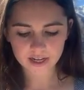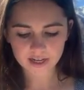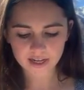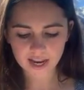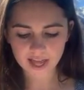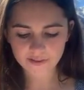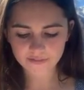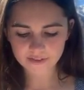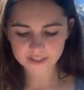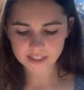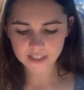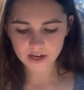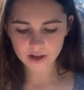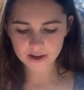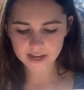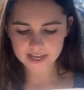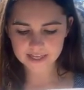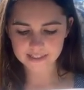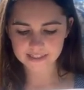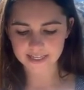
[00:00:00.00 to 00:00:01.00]
Life is a
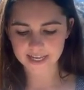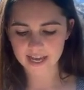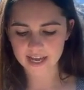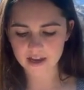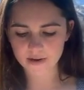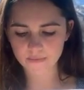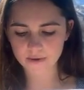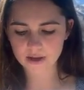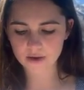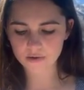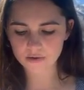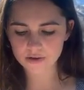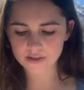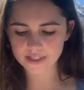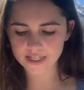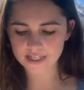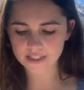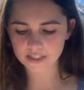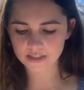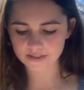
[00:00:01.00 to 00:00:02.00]
lot easier if we all
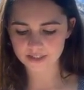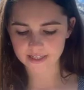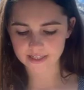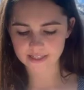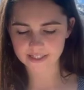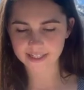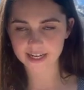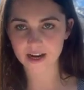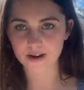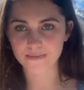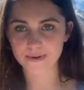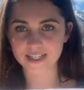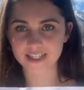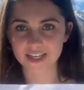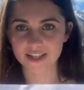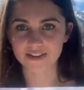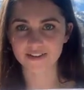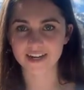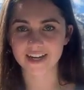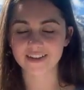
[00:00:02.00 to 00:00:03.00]
use our strengths to help each
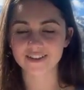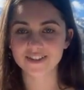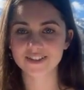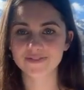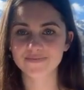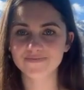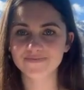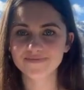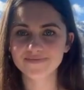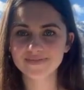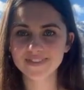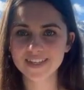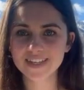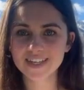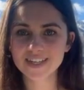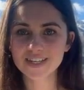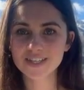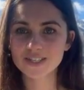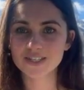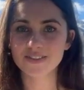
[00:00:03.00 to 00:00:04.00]
other out.
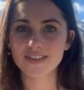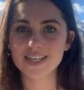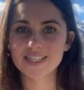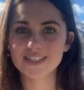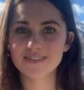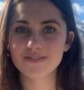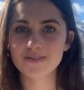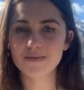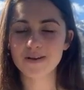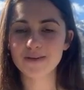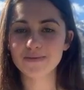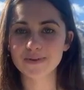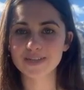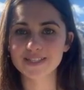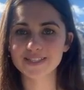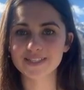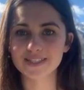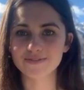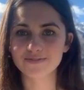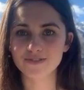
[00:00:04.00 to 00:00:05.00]
So that's some of my
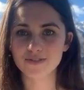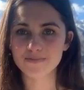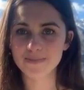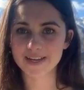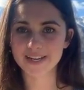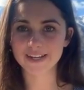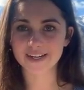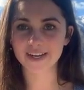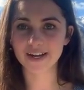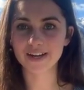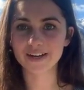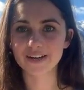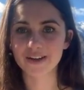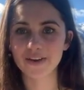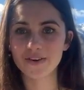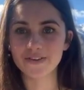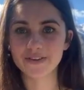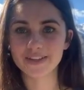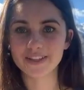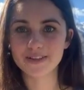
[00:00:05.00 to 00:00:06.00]
wisdom from being
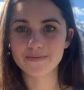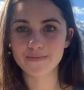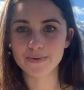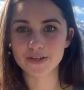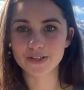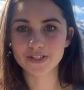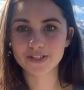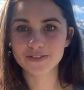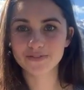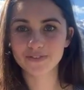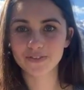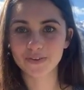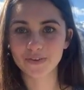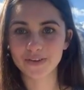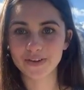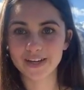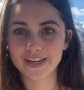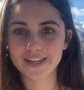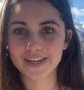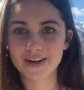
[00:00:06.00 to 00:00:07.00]
alone in the bush
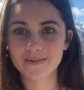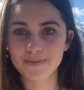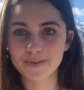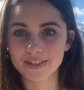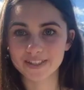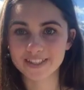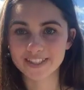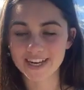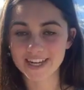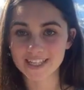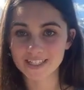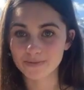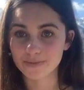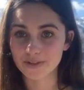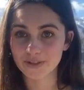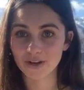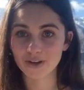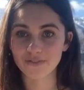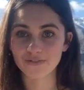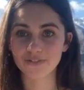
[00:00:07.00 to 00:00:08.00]
for a couple of days with
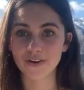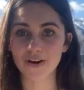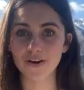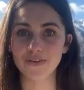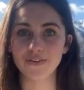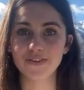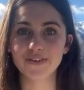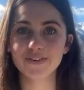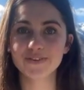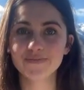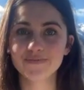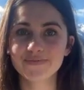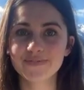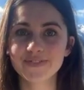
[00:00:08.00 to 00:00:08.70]
no phone.